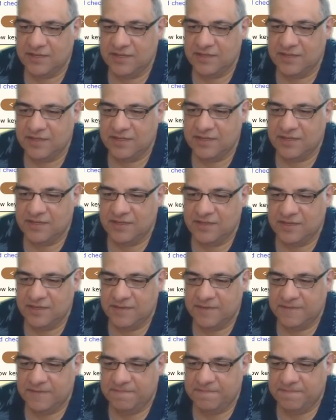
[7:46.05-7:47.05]

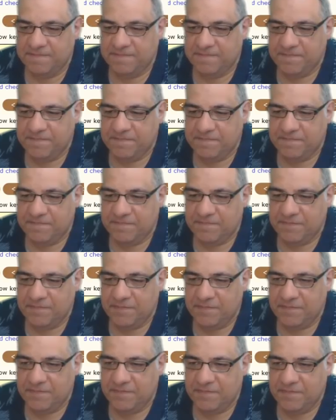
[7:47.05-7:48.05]

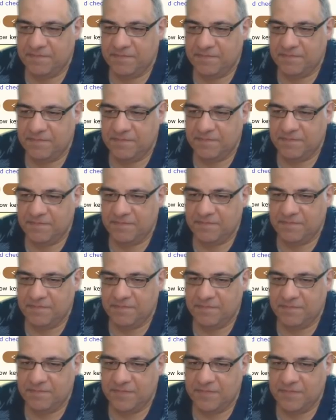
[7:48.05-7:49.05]

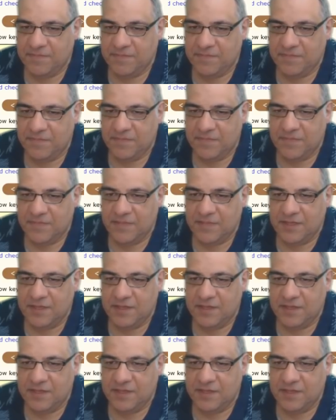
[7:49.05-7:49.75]
[no speech]